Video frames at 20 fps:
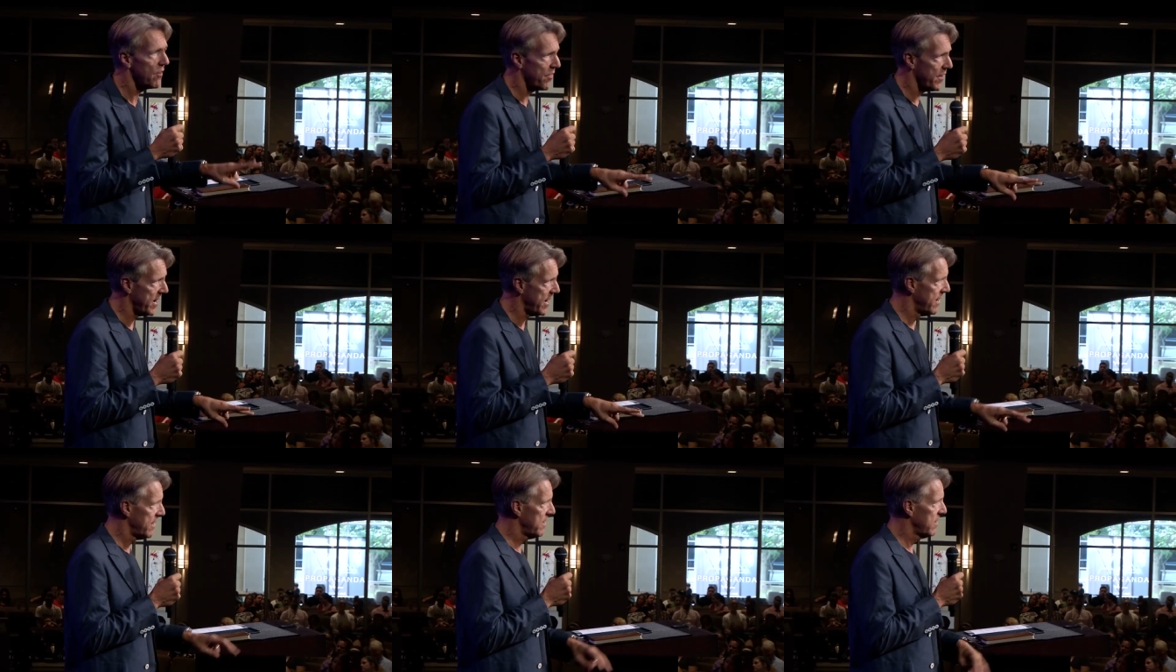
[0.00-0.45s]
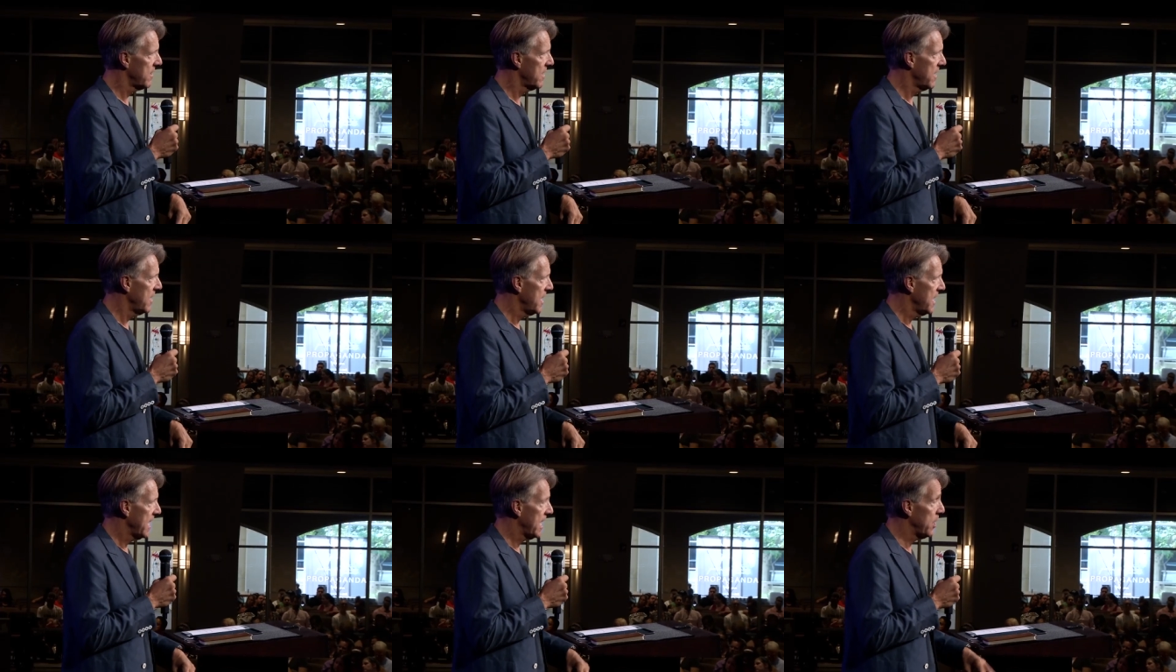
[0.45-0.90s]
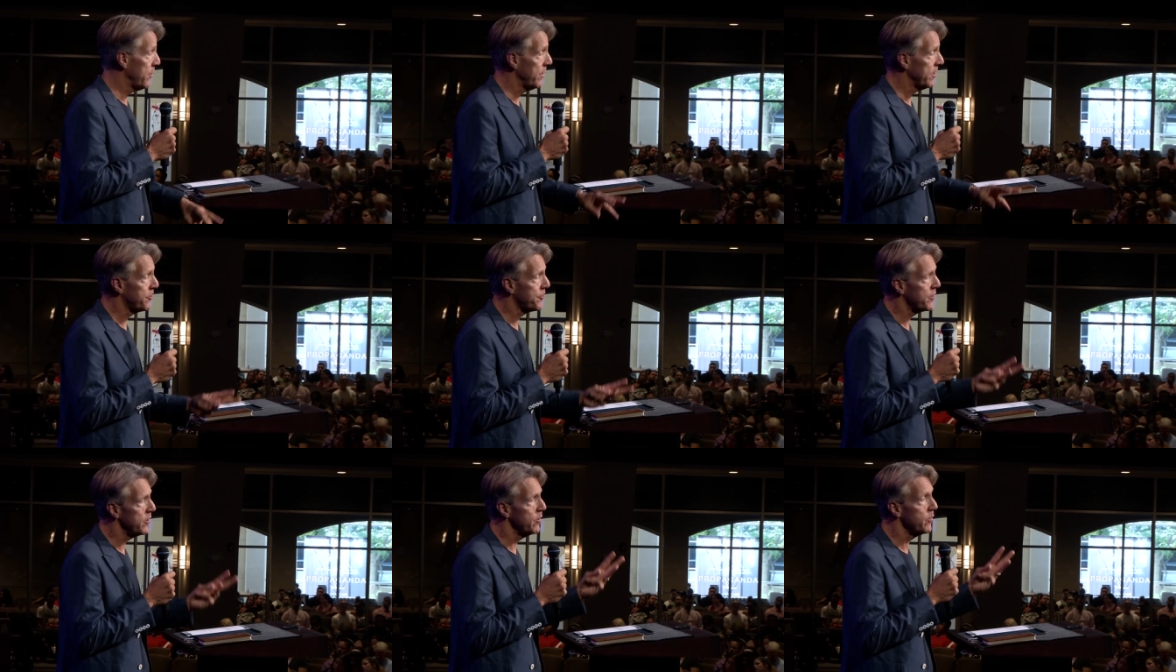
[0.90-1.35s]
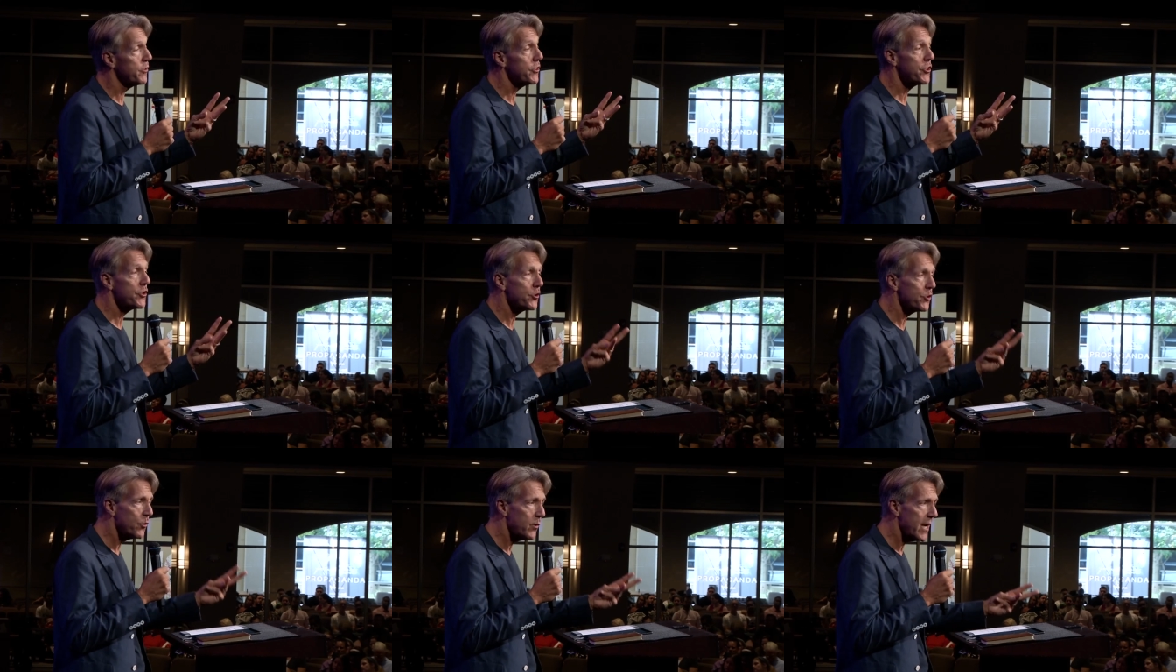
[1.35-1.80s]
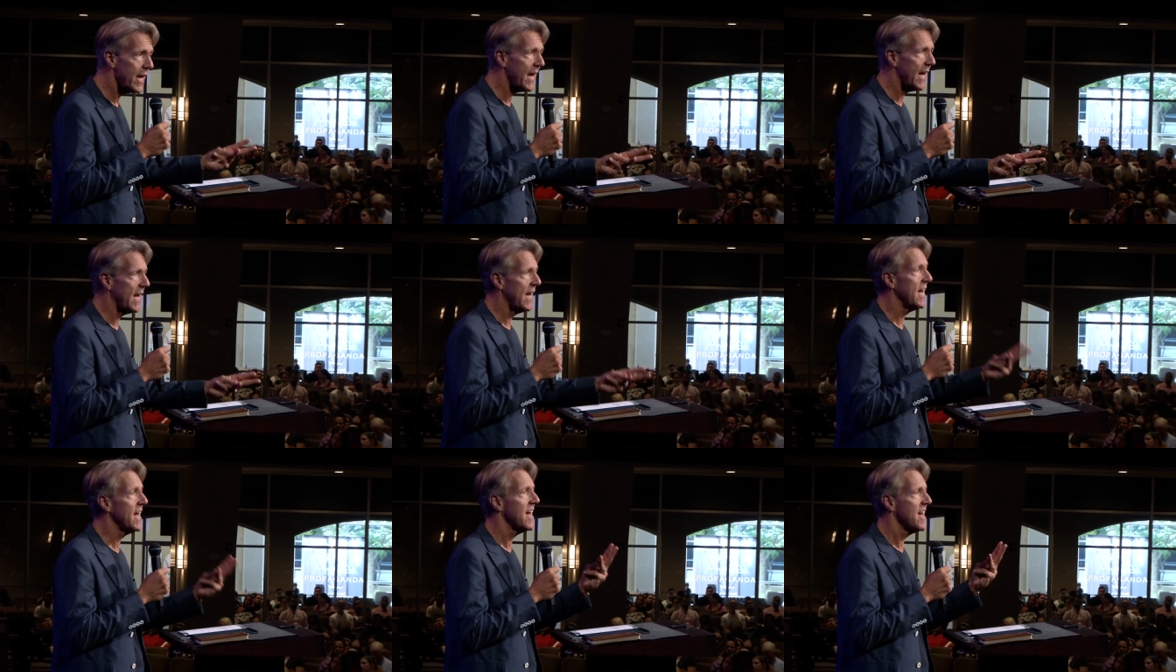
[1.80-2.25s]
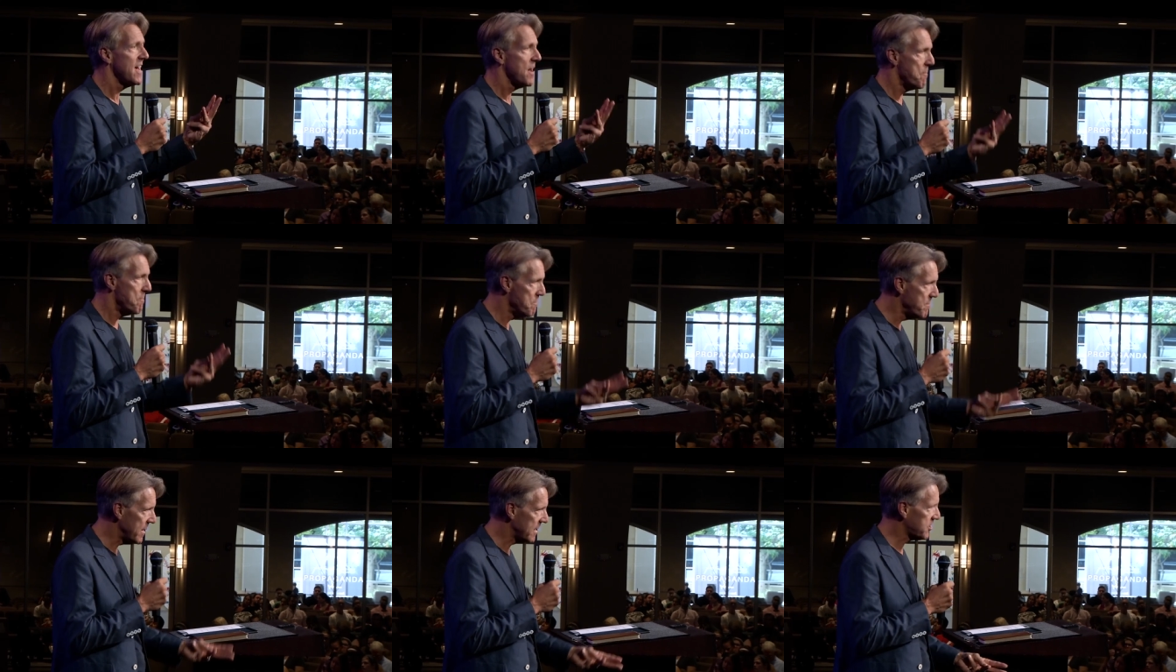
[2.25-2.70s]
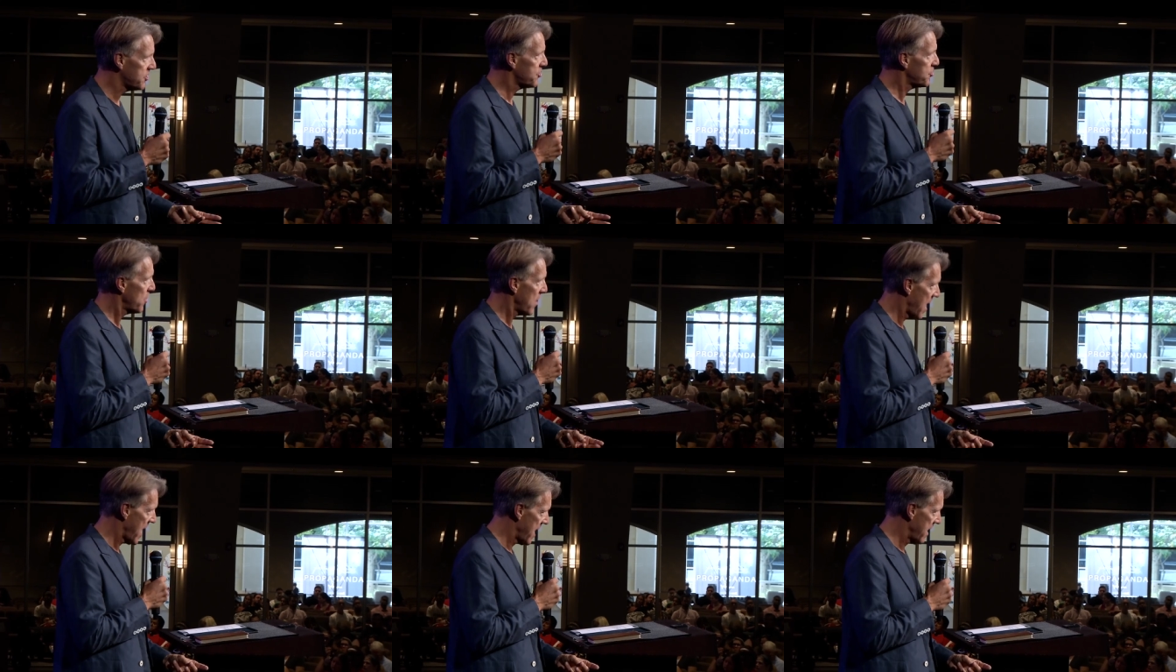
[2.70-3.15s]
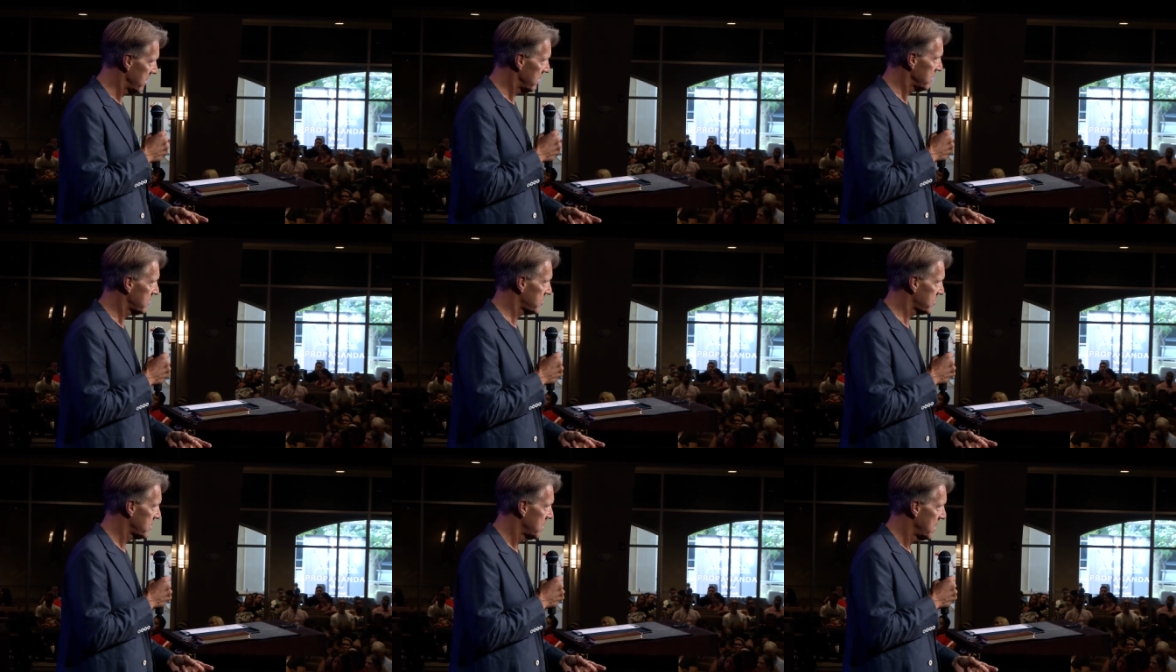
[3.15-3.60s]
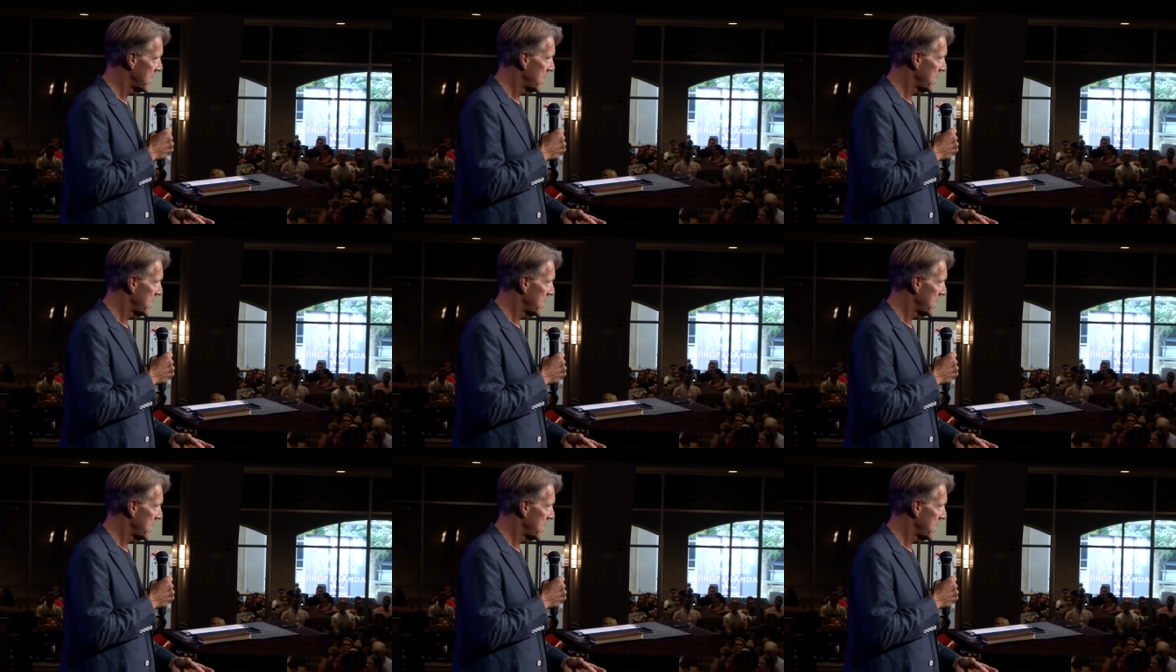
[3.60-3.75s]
there. He went through three mistrials